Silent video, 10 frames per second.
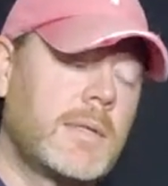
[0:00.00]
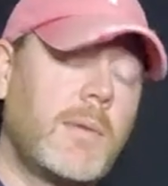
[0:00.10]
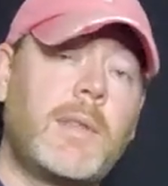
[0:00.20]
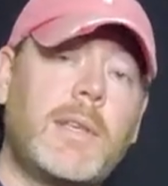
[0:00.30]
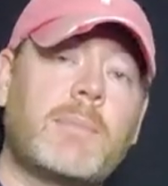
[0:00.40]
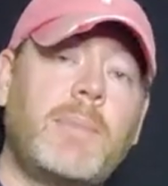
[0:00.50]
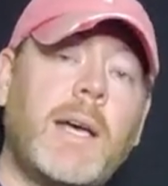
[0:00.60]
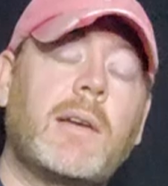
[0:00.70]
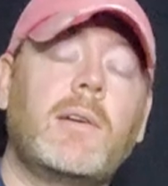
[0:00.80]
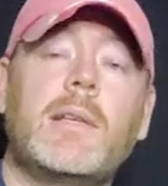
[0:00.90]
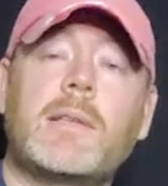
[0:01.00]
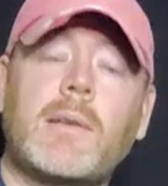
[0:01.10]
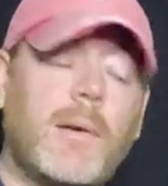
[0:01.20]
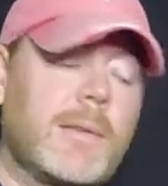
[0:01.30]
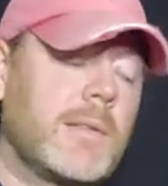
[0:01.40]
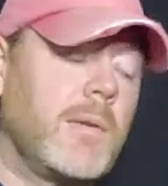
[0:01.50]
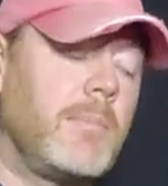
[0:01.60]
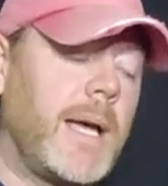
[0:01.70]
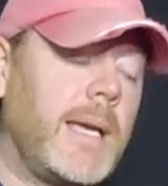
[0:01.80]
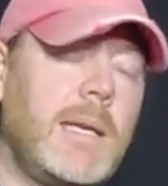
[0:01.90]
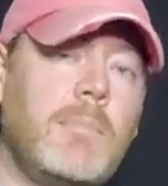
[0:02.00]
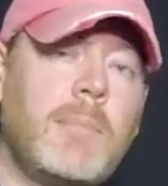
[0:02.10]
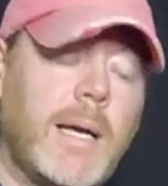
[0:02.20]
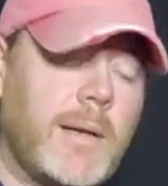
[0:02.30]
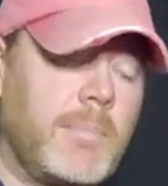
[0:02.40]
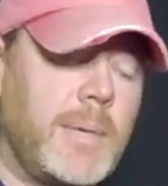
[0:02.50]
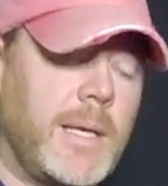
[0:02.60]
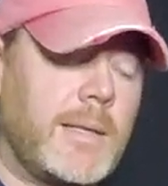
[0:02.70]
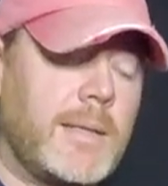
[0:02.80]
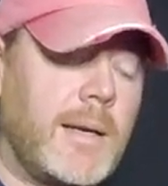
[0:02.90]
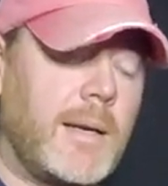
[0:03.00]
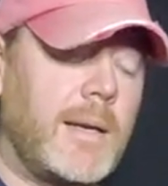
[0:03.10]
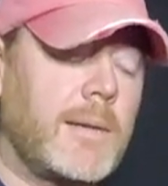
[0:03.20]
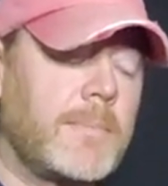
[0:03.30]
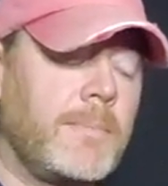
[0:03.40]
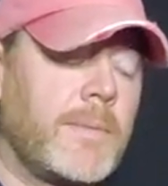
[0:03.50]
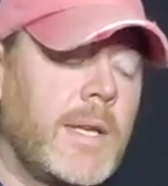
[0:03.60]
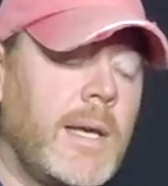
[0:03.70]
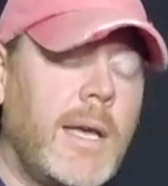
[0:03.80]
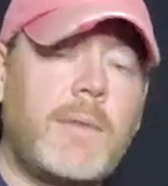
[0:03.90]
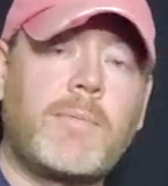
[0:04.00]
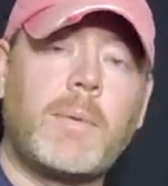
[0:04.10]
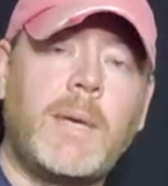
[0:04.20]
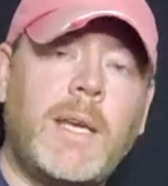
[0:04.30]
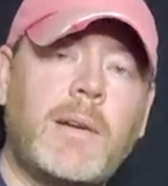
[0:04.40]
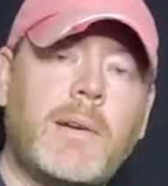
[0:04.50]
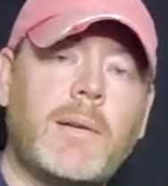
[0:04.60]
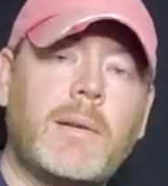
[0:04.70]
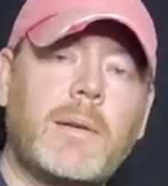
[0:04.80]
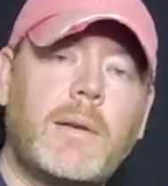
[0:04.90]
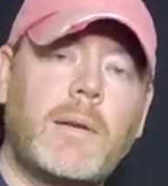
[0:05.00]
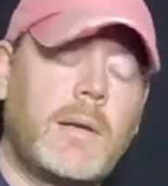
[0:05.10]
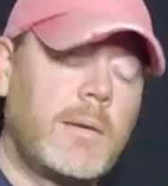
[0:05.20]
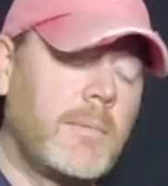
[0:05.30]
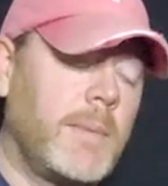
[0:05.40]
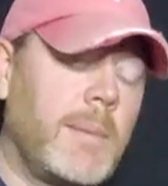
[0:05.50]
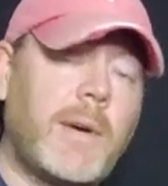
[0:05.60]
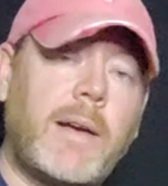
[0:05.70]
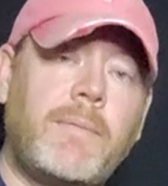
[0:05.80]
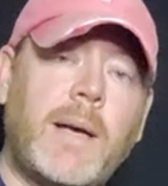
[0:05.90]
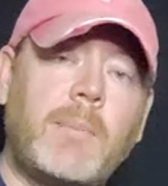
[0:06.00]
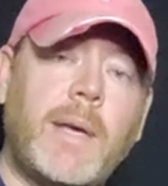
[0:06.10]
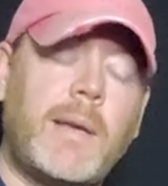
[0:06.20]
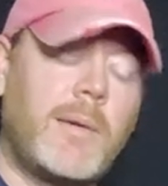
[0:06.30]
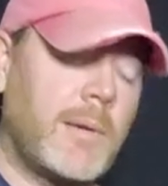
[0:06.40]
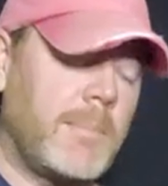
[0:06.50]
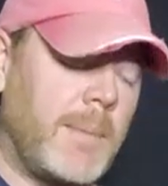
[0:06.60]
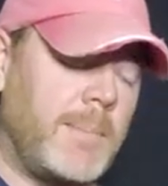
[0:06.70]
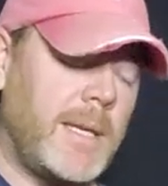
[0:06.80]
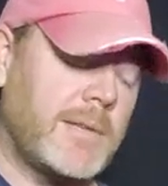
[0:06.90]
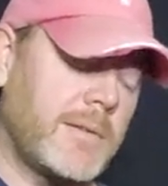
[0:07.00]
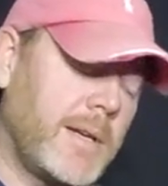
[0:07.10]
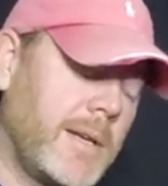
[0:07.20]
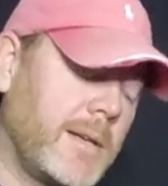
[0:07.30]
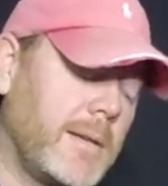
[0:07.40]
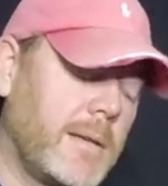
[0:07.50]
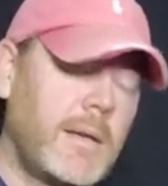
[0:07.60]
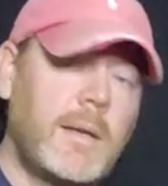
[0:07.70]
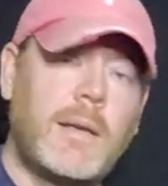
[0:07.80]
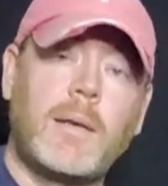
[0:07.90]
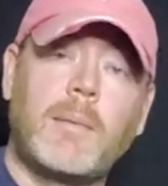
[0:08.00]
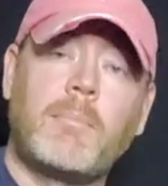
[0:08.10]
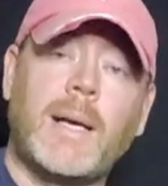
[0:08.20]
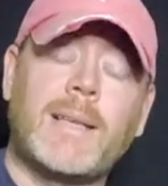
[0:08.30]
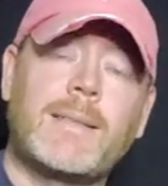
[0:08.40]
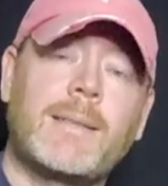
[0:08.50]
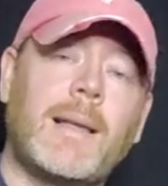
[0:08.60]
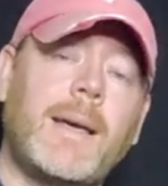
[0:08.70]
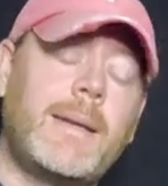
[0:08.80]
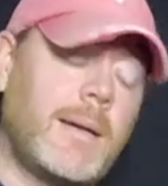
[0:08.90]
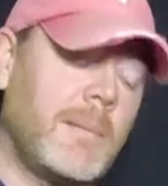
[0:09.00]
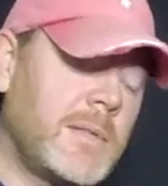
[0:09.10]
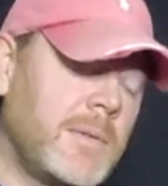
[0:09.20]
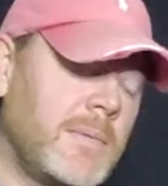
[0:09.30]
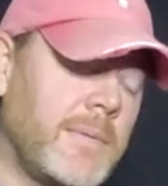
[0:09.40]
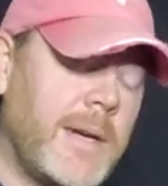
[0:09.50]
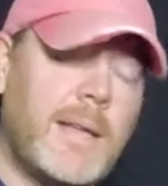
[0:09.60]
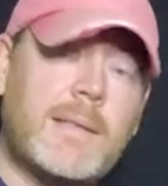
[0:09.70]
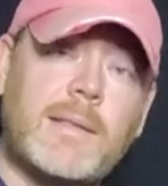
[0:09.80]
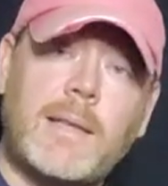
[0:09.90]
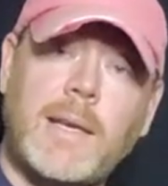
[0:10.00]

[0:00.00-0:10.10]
So this pattern is also my E minor pentatonic. And from here, remember, I find my note on my B string by sliding up 2 frets.